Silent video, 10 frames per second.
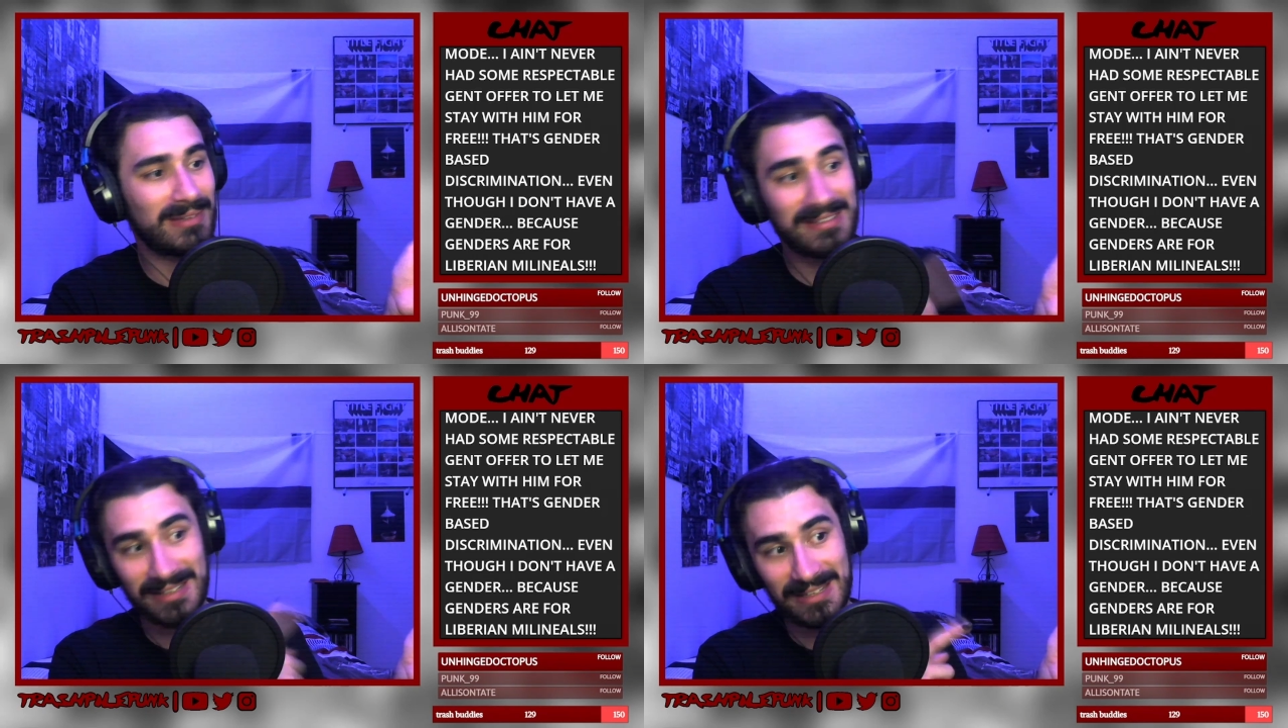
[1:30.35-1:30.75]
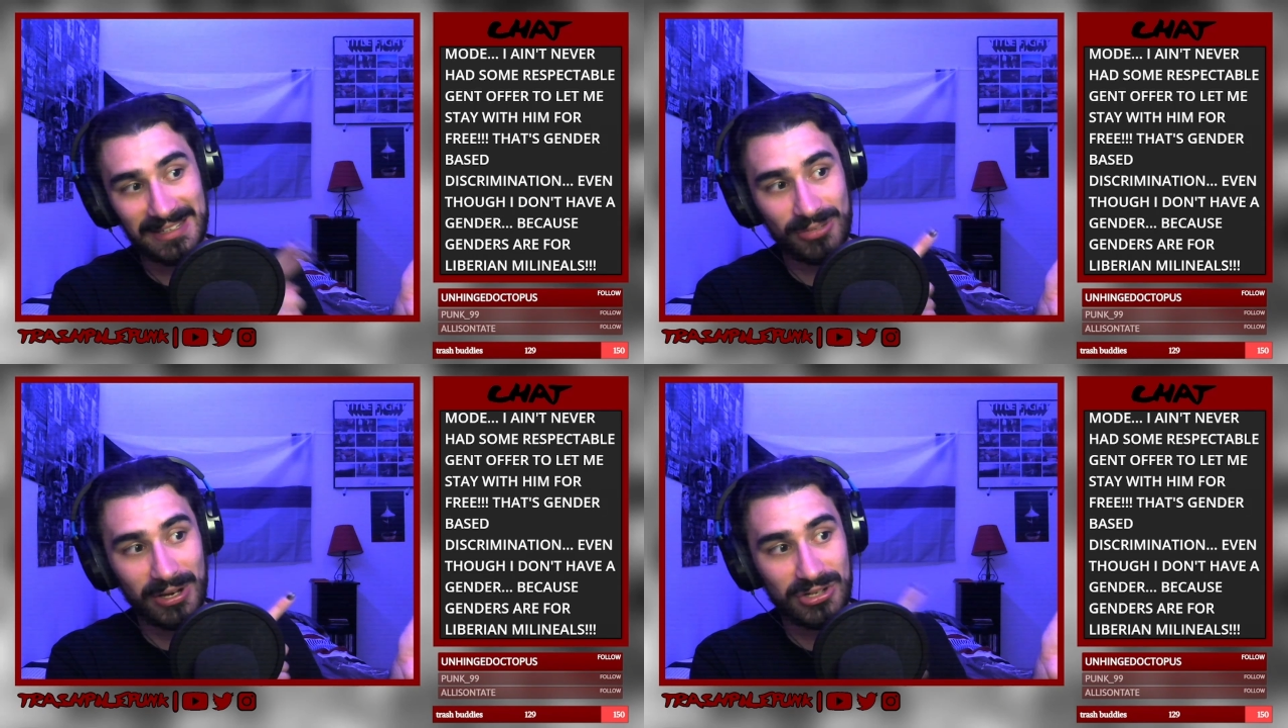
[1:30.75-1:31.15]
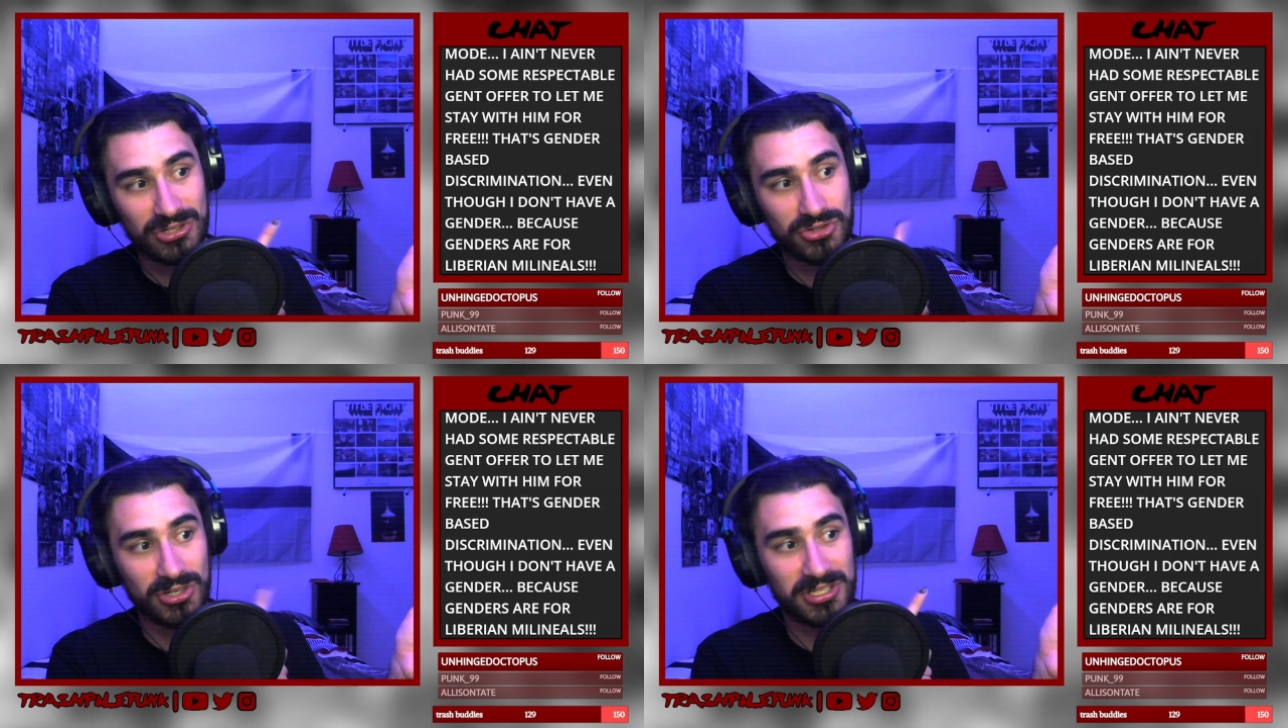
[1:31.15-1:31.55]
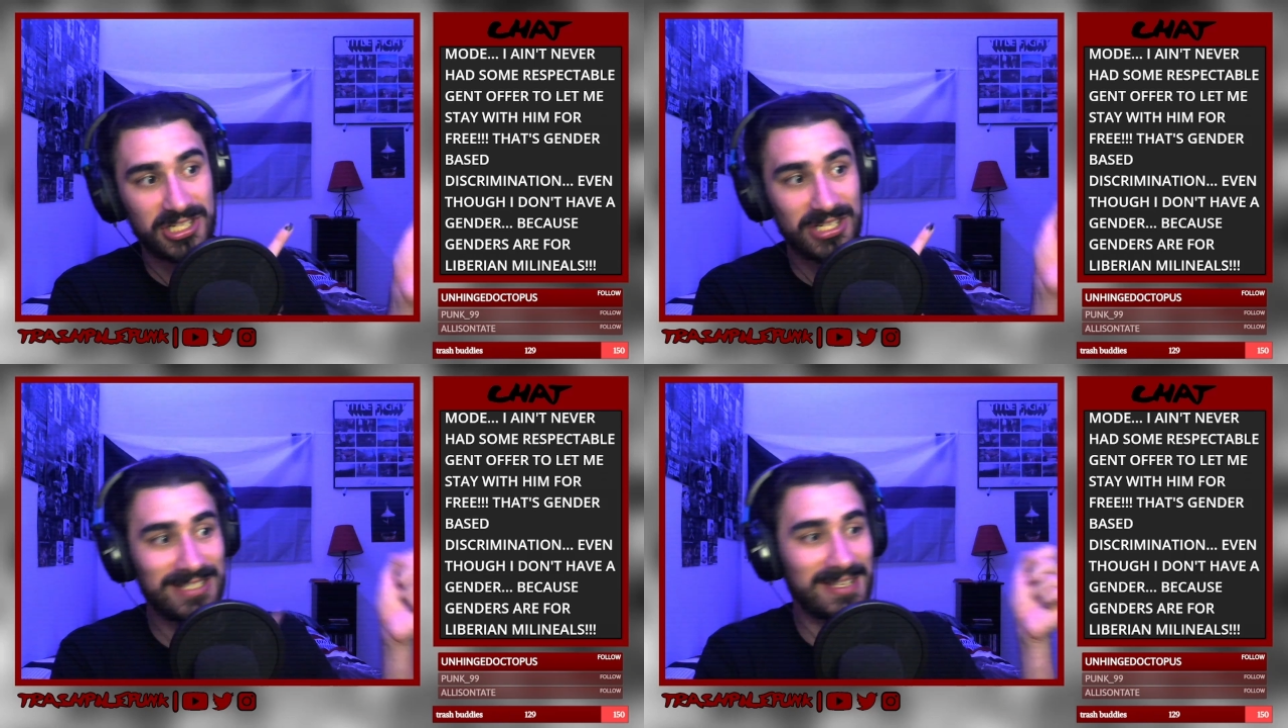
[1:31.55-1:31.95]
See, this is why you should trust
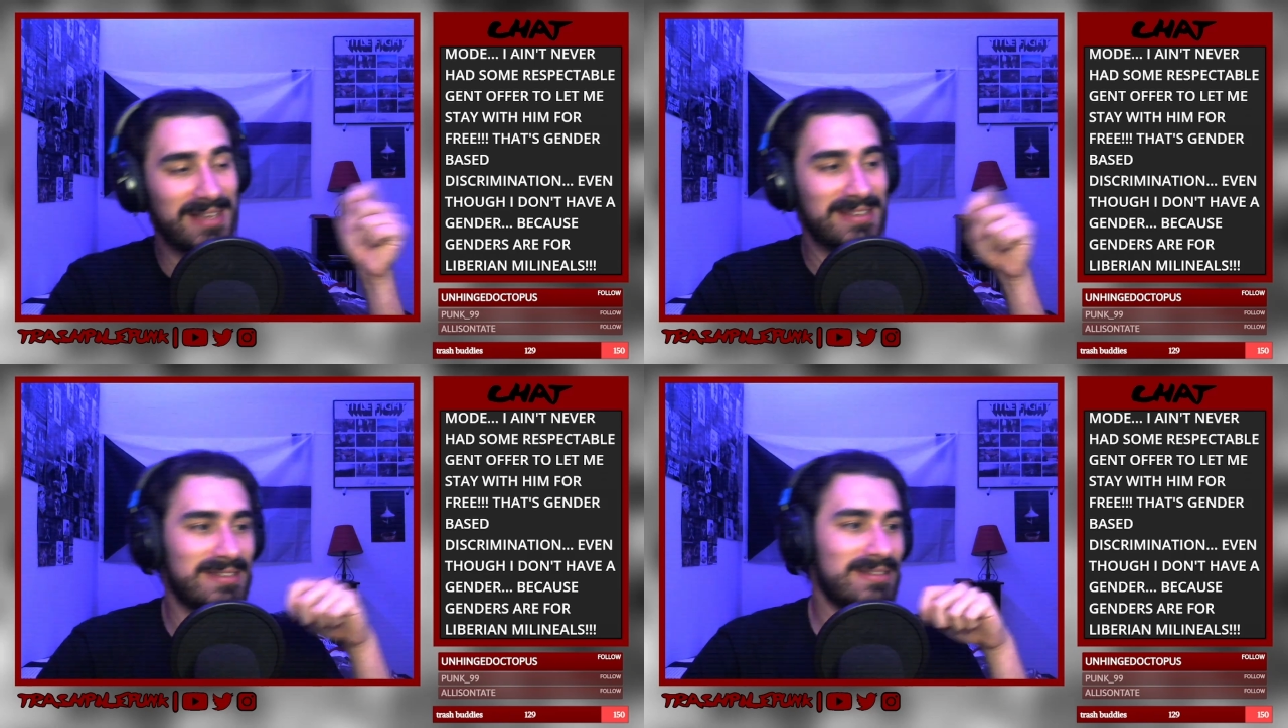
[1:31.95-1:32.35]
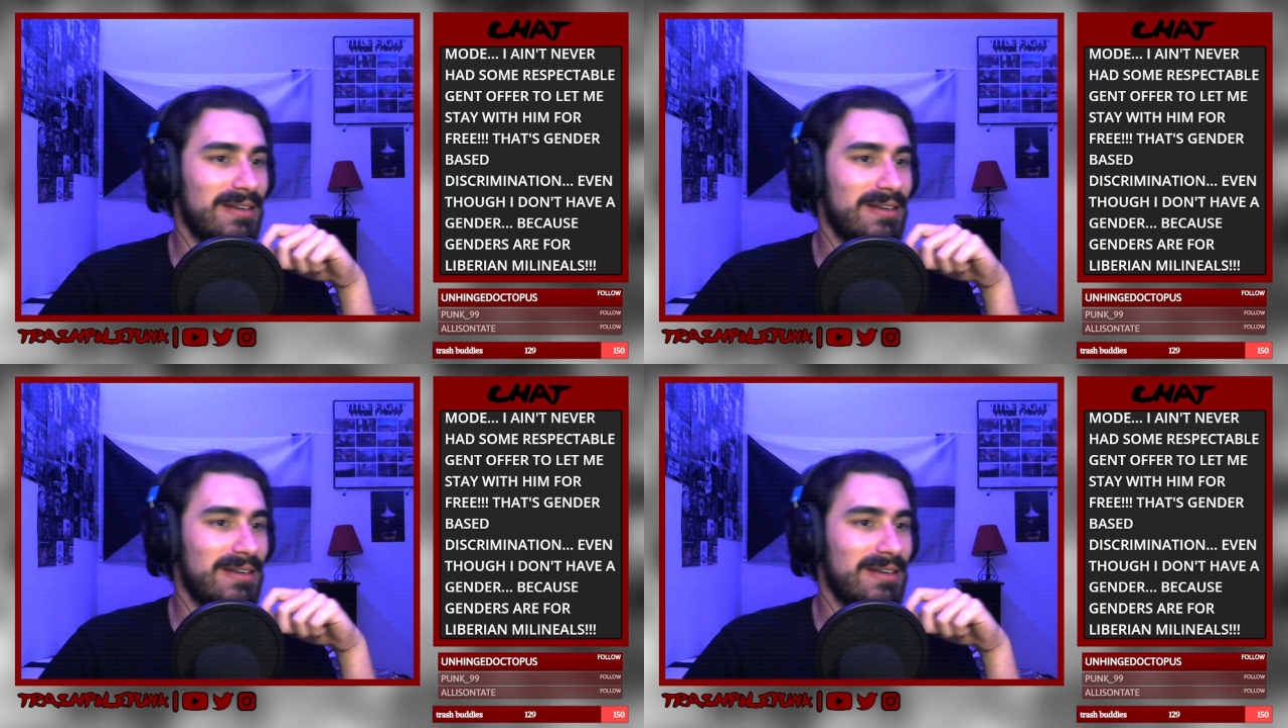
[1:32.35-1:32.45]
Jesus.